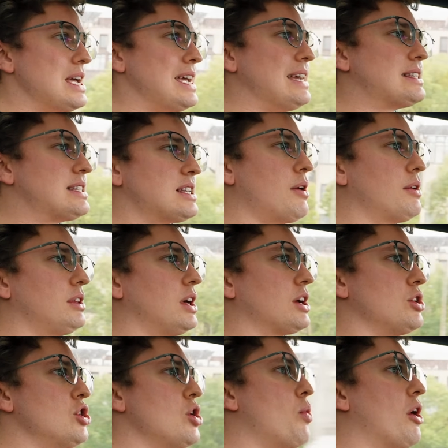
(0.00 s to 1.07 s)
It sounded like
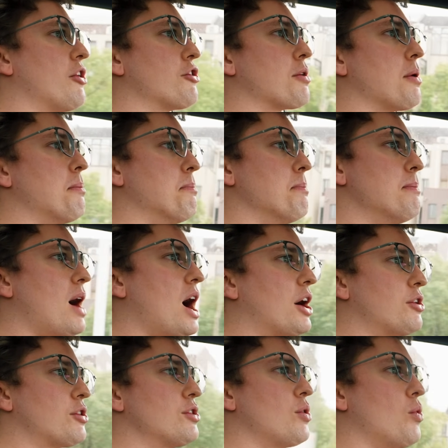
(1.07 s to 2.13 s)
no other
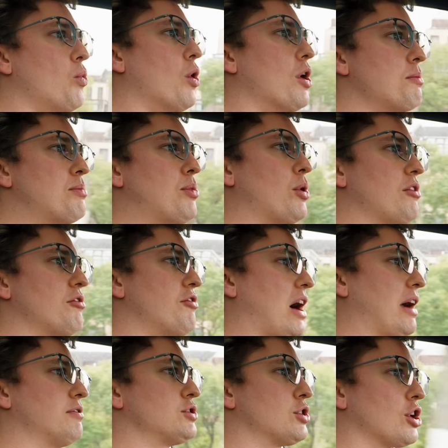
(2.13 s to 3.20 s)
modern
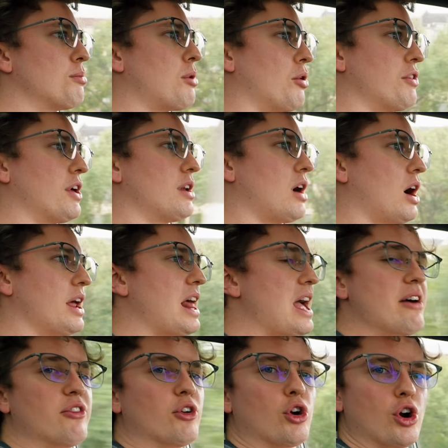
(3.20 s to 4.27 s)
1.5 turbo that I'd
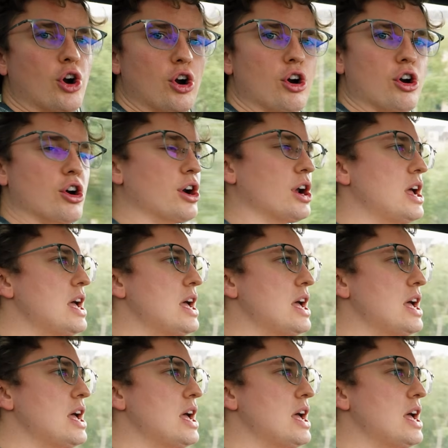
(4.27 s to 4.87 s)
ever heard.